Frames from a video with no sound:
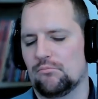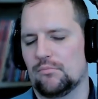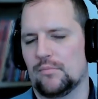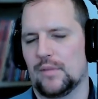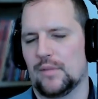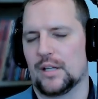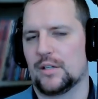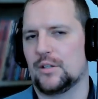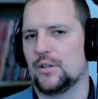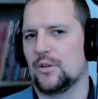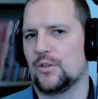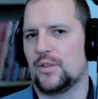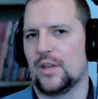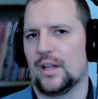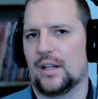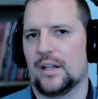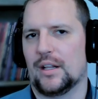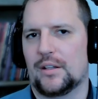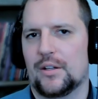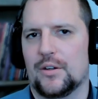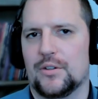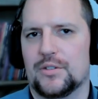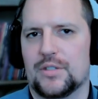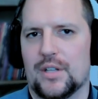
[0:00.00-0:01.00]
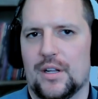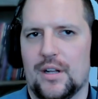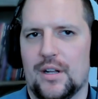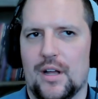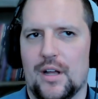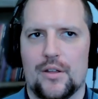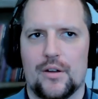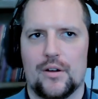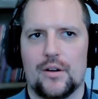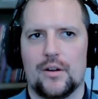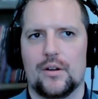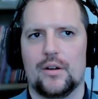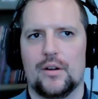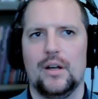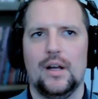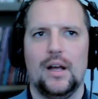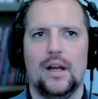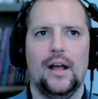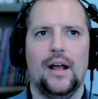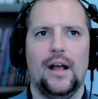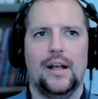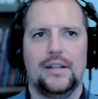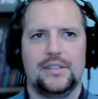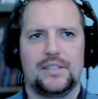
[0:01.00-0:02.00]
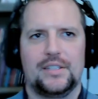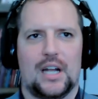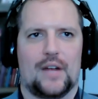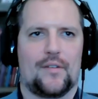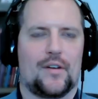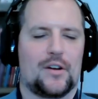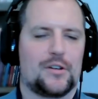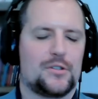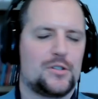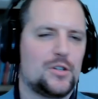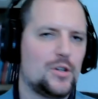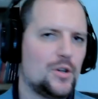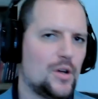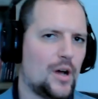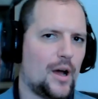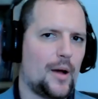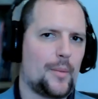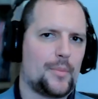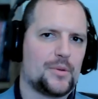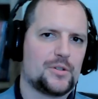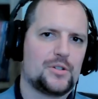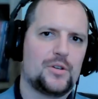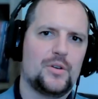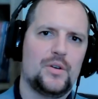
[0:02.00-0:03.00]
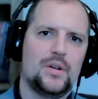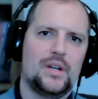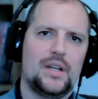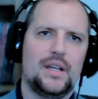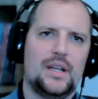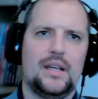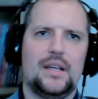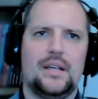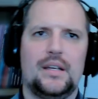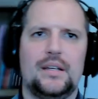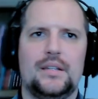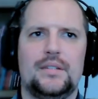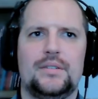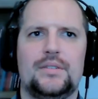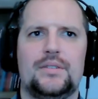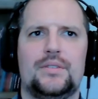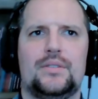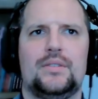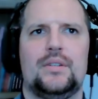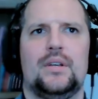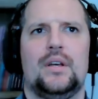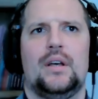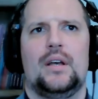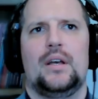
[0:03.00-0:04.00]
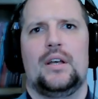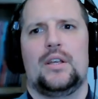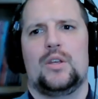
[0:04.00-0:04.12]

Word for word: Like do you think that there's another set of opportunities?